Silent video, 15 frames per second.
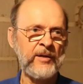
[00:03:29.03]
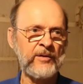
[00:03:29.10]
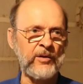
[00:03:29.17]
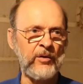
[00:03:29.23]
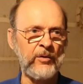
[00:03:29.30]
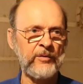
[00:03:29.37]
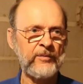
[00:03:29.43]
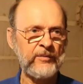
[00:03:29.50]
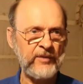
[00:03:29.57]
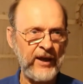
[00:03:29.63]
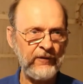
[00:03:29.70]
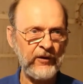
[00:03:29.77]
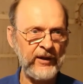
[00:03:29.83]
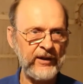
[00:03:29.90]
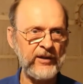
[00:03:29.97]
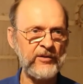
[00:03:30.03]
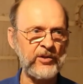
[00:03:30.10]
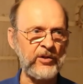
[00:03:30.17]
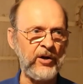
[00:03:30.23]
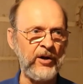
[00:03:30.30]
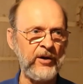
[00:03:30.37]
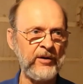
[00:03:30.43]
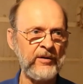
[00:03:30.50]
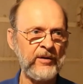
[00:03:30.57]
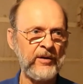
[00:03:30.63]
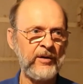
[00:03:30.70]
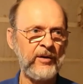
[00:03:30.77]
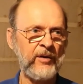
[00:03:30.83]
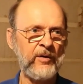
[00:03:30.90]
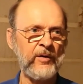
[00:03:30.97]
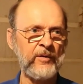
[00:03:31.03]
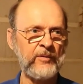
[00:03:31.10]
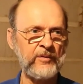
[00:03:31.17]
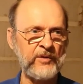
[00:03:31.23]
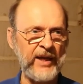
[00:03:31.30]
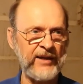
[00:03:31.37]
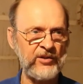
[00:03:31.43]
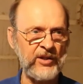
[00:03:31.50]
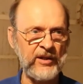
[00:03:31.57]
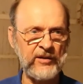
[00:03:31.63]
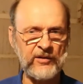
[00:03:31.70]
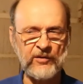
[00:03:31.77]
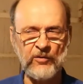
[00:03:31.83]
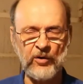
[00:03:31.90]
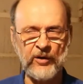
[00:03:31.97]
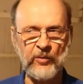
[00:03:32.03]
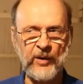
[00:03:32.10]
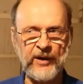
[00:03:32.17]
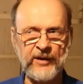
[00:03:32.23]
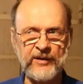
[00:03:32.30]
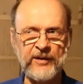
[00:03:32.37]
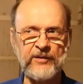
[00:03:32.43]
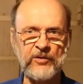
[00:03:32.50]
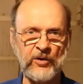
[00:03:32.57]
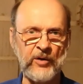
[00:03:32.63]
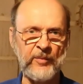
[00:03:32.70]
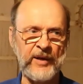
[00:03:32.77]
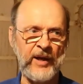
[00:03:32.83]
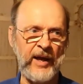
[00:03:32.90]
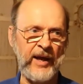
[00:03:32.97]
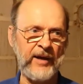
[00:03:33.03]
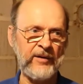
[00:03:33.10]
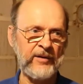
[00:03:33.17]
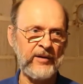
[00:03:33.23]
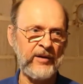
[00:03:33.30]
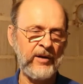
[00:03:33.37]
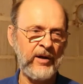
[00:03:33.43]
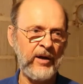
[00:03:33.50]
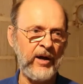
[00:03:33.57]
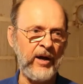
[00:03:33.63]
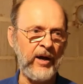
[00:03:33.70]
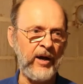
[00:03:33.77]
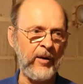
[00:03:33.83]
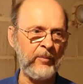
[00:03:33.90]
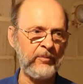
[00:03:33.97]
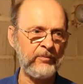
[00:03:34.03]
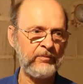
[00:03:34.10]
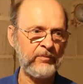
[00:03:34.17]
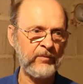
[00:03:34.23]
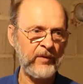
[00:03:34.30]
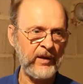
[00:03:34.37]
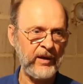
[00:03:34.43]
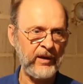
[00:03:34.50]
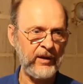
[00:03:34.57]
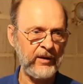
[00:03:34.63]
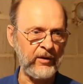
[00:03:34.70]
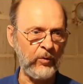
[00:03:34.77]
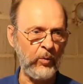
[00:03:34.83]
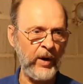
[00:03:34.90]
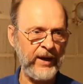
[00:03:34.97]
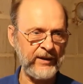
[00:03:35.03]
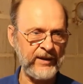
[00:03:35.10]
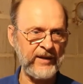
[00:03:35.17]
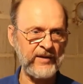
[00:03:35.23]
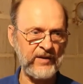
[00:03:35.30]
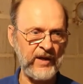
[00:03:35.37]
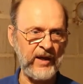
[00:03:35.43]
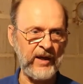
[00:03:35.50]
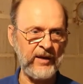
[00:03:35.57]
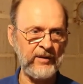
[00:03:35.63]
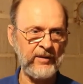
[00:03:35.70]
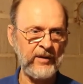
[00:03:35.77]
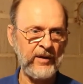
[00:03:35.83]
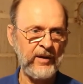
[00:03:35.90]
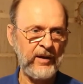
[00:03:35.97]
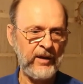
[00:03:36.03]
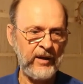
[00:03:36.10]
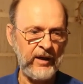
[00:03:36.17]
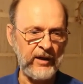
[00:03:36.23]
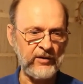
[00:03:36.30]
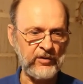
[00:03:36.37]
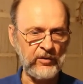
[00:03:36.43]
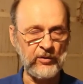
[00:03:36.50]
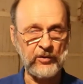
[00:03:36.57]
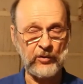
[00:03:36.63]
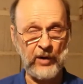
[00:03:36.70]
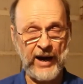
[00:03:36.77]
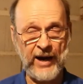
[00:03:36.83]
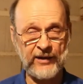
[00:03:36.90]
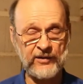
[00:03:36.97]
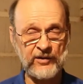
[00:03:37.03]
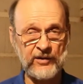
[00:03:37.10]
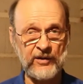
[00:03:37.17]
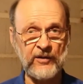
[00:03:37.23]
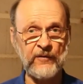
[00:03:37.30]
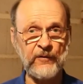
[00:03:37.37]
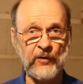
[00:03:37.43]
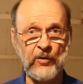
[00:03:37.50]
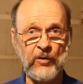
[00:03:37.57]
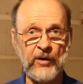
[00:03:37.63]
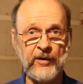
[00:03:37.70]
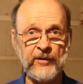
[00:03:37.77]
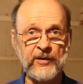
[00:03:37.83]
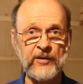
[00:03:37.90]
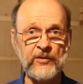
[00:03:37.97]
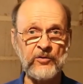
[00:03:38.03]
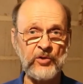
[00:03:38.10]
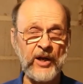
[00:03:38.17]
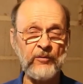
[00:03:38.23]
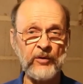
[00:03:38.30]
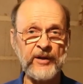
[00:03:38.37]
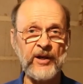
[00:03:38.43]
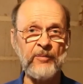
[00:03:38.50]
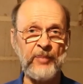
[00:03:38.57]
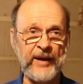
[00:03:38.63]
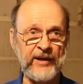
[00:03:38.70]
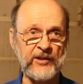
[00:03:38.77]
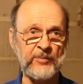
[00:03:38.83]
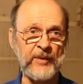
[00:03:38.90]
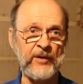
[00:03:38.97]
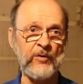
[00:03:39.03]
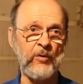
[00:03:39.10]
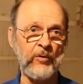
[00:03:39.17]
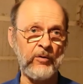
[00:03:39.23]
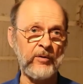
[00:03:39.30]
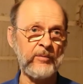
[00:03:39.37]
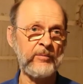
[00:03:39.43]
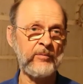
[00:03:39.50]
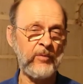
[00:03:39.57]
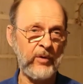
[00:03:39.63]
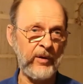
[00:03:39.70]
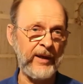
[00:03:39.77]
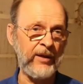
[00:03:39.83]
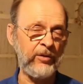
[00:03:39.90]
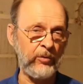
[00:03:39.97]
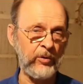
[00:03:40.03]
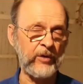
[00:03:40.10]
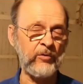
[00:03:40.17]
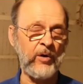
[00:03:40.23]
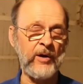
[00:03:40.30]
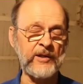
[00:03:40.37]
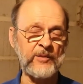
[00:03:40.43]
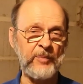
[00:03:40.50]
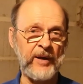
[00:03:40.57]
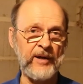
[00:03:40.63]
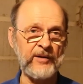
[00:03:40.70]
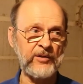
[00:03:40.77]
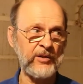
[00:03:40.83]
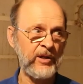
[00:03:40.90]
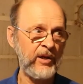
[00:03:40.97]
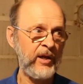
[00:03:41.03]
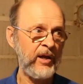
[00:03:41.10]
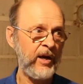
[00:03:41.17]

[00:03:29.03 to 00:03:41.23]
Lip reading: So definitely a concern. Testing is the only way to determine that. The way it gets in is through cracks in the floor, generally in a basement or in through a crawl space,